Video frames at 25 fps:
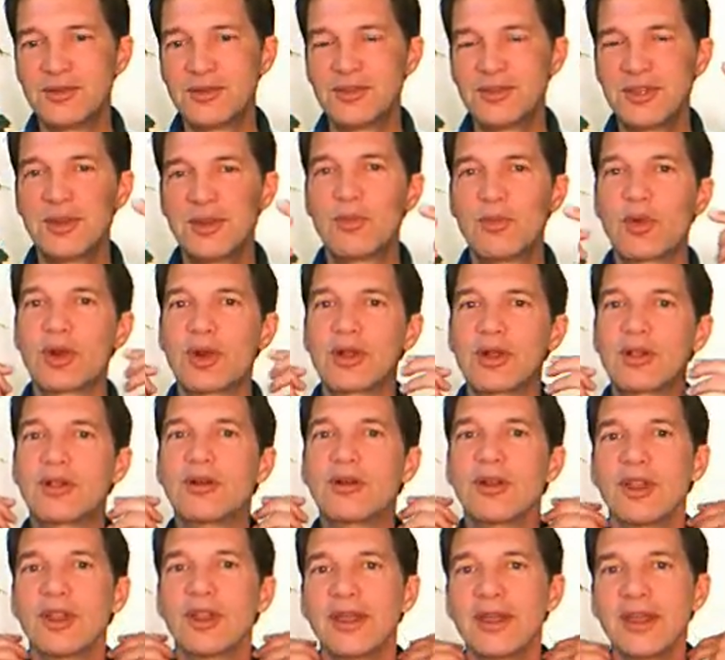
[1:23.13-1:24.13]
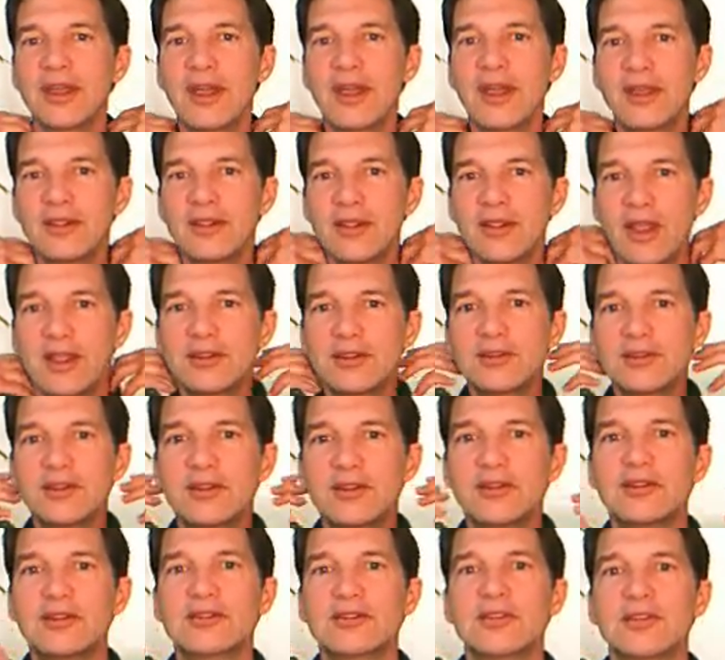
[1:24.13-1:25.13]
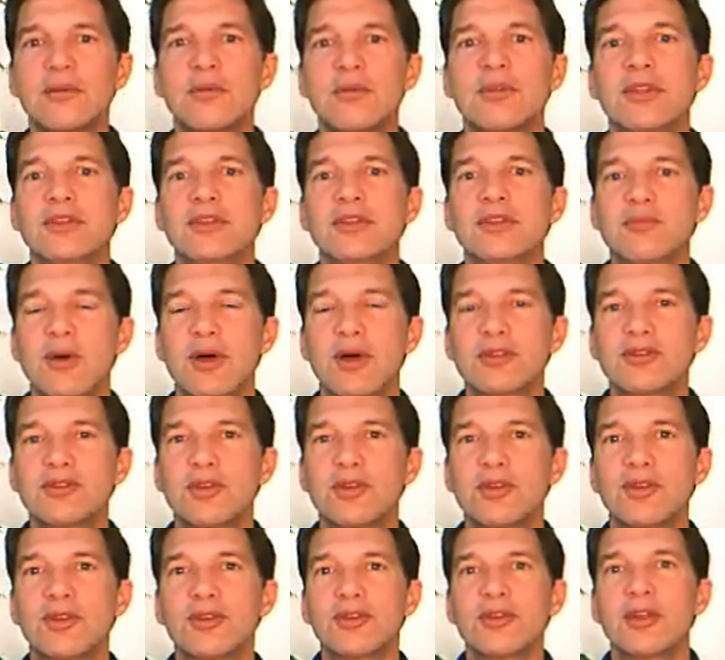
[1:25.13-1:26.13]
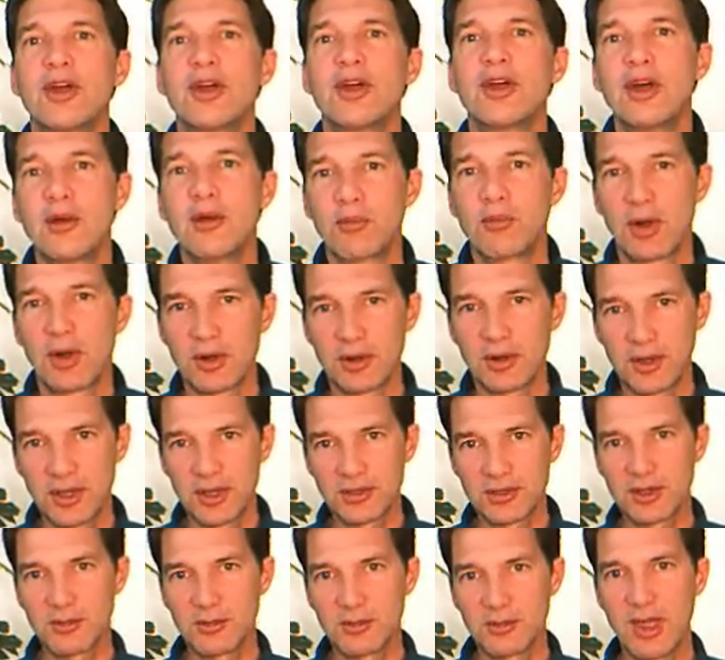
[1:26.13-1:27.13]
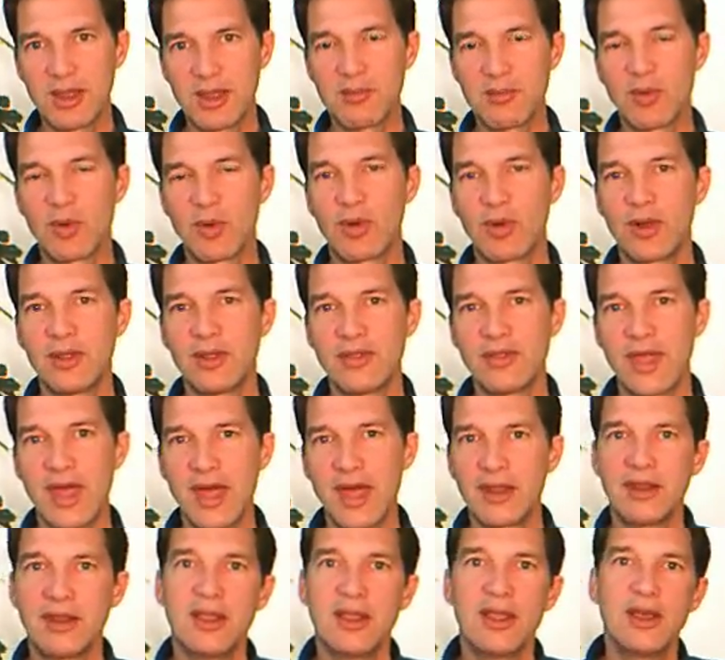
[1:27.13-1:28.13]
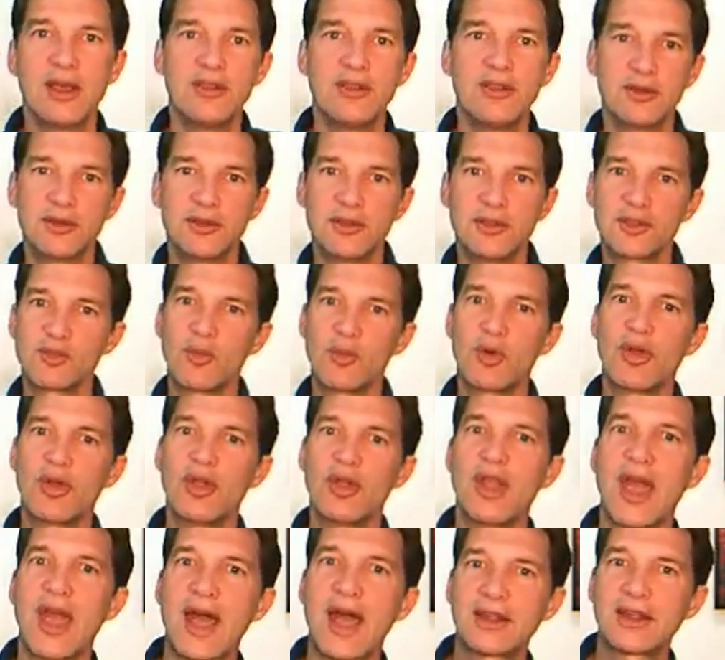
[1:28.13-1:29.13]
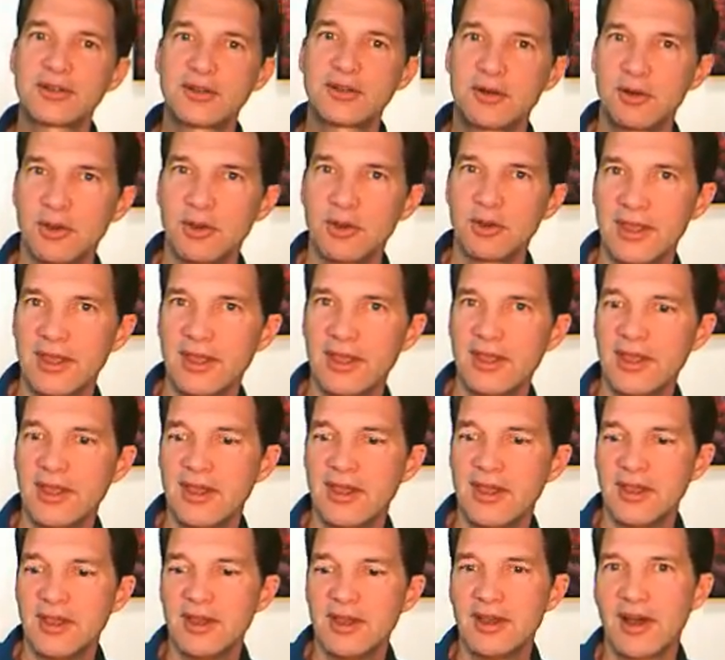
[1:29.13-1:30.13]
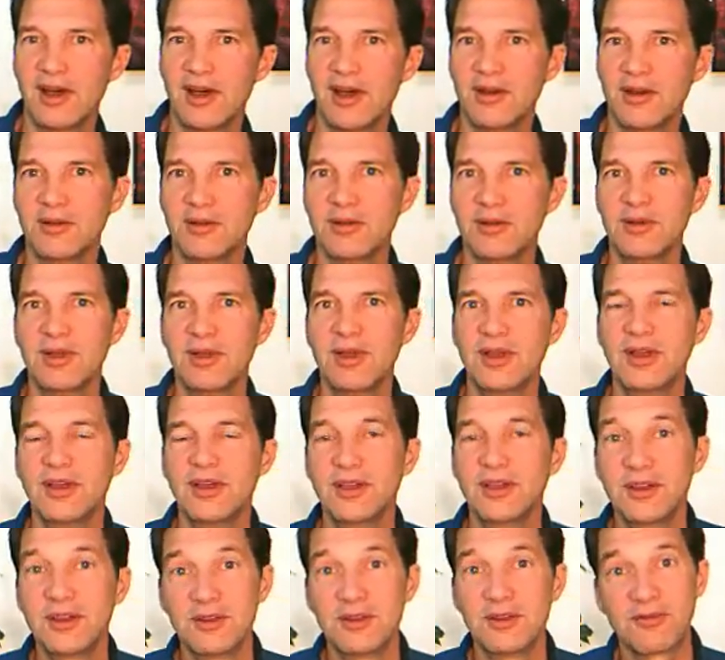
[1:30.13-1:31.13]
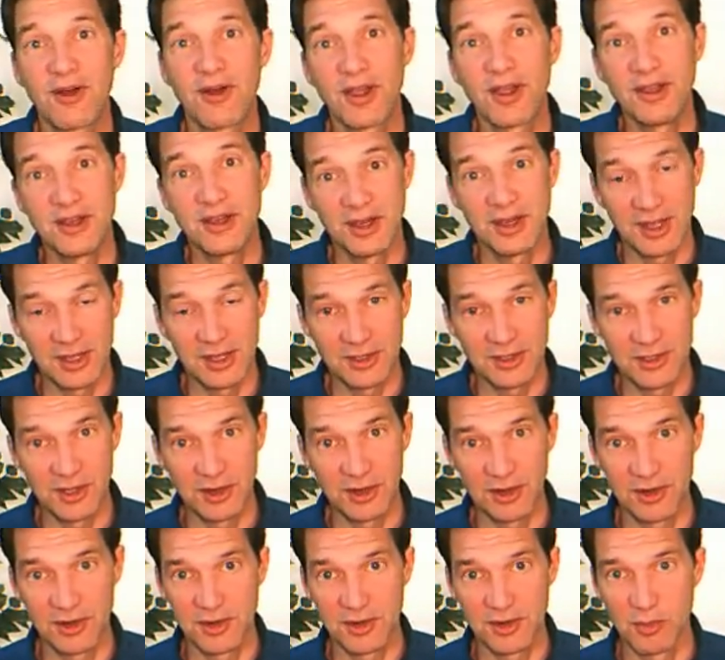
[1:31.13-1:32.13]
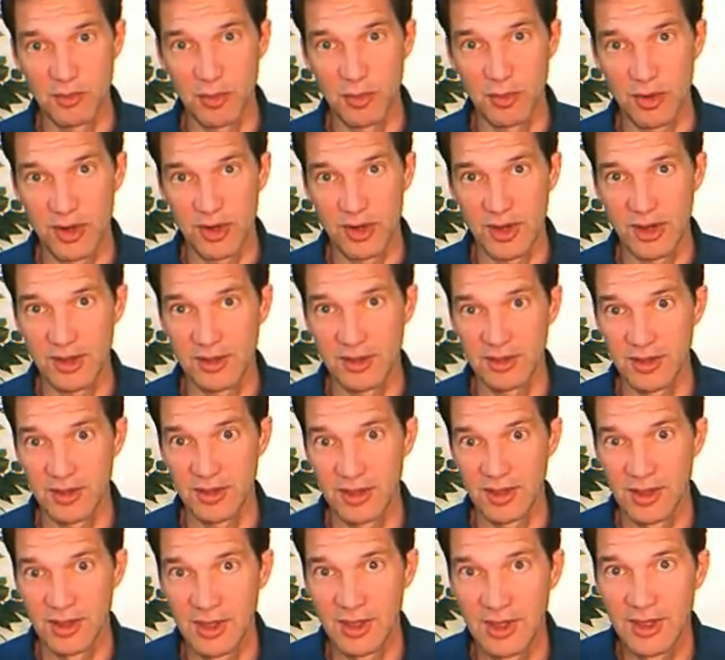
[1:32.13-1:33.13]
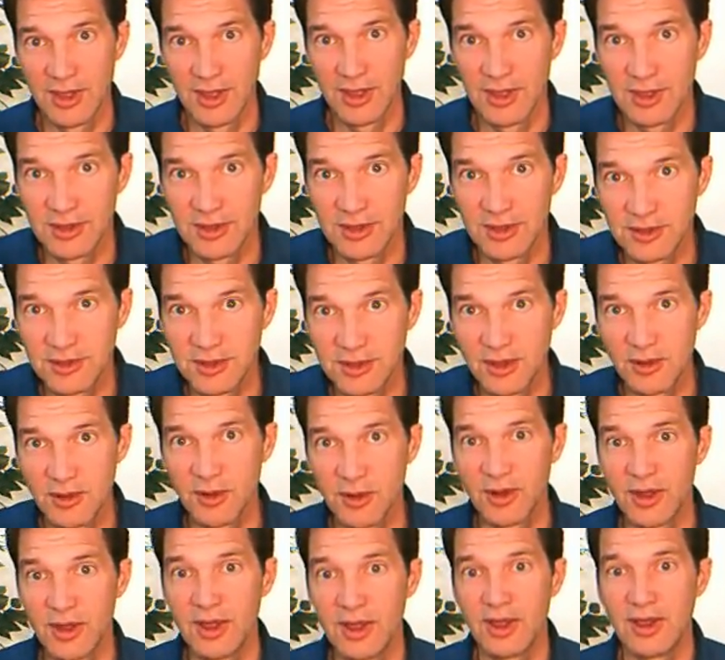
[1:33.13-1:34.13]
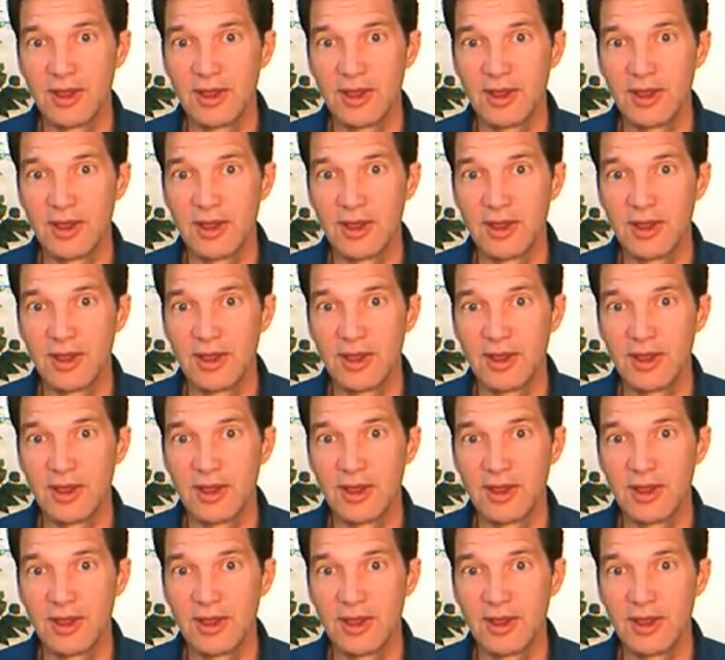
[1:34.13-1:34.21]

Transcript: see more clearly and let some of these muscles participate more in that, they're just more naturally going to find it easier to breathe. So